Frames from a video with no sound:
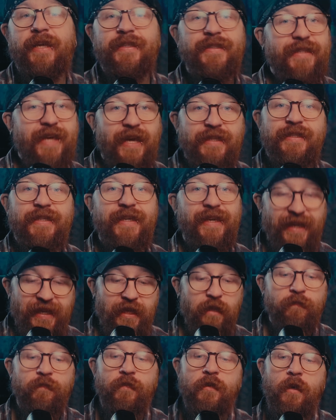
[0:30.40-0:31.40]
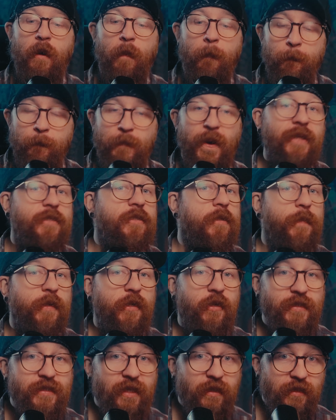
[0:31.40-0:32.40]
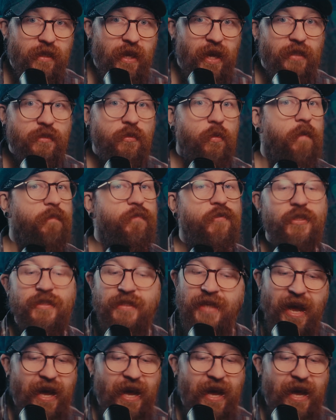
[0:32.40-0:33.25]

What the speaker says: it's getting even better because Elgato have just